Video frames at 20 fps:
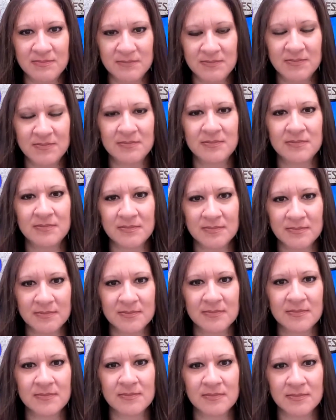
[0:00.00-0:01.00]

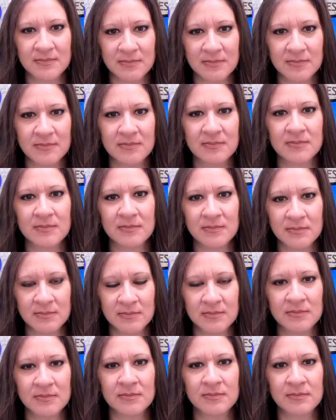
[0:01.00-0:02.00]

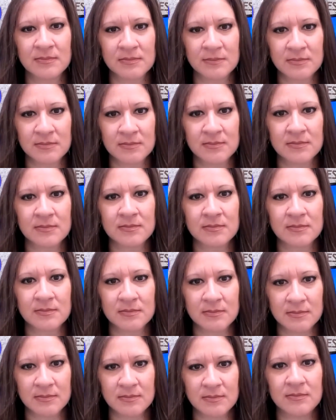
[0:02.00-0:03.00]

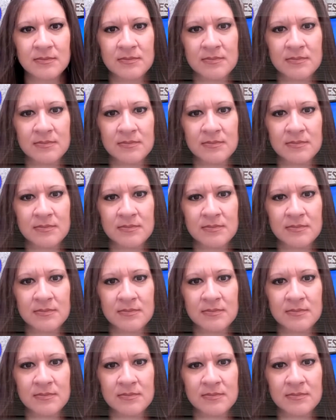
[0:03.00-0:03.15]
The person shown says nothing.